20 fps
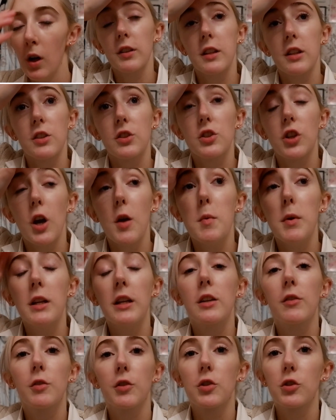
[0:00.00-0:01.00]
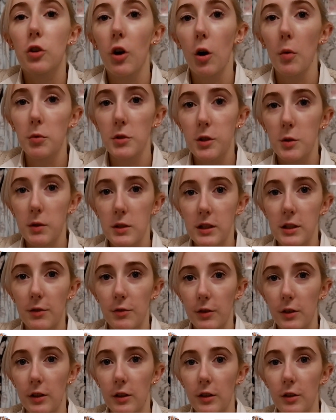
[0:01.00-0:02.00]
There's so many different shops doing
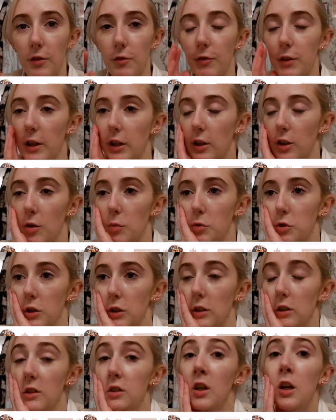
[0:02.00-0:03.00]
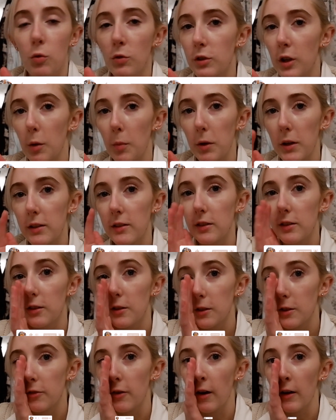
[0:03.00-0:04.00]
different vegan options. Also, please
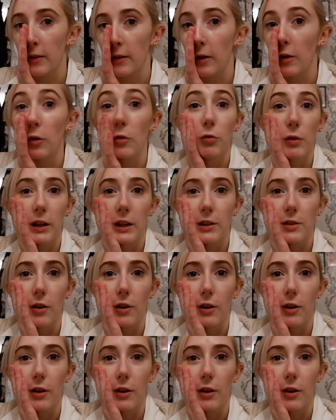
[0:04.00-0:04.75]
excuse the fact that I look really